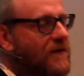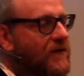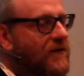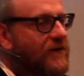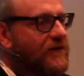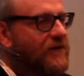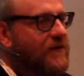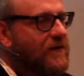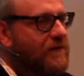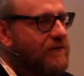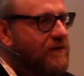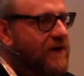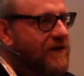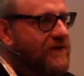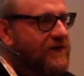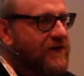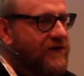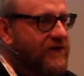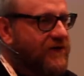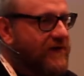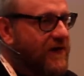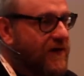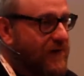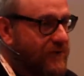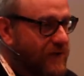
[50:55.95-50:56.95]
through
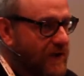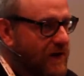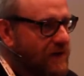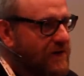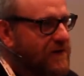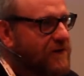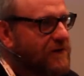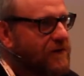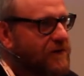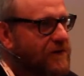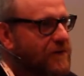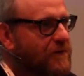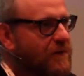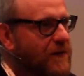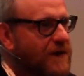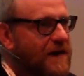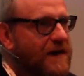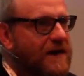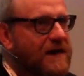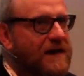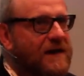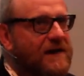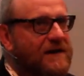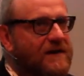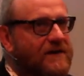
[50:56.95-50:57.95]
wedges, they're very audible
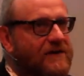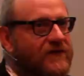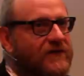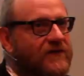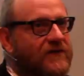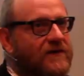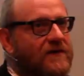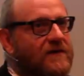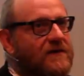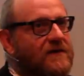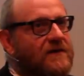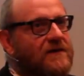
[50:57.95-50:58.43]
in ears.